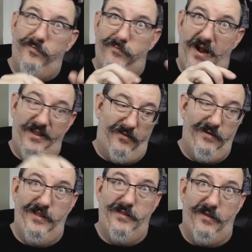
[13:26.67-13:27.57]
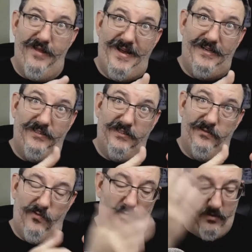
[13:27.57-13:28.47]
either in the glass
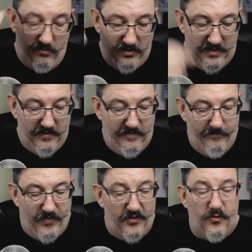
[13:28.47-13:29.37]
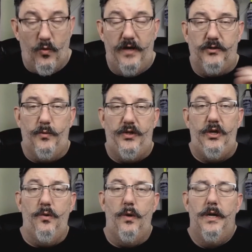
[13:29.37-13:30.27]
or otherwise with
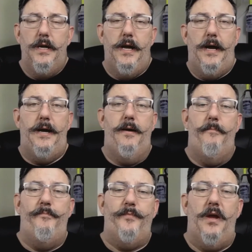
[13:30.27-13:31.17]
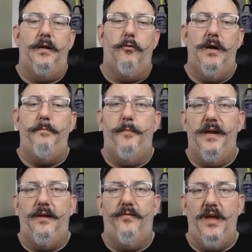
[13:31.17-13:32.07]
you. A great
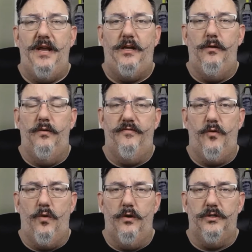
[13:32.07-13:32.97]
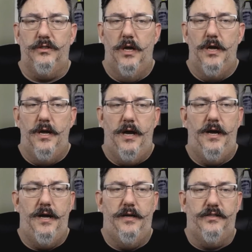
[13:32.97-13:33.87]
big thank you, of course,
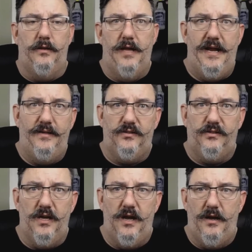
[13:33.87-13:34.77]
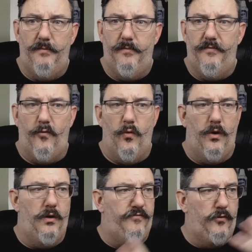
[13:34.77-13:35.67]
to Lance
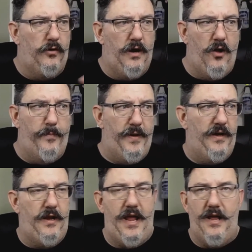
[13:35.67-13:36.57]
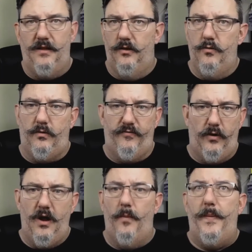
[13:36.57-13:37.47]
for helping, and Luke for
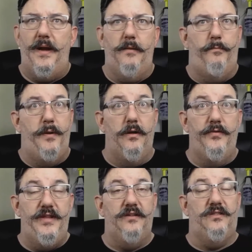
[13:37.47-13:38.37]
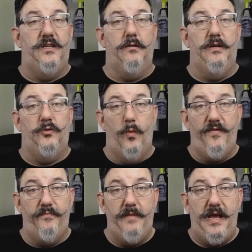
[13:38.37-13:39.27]
helping build this series
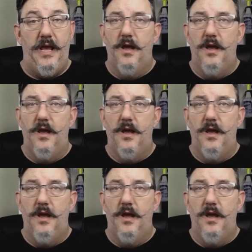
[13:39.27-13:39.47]
with me,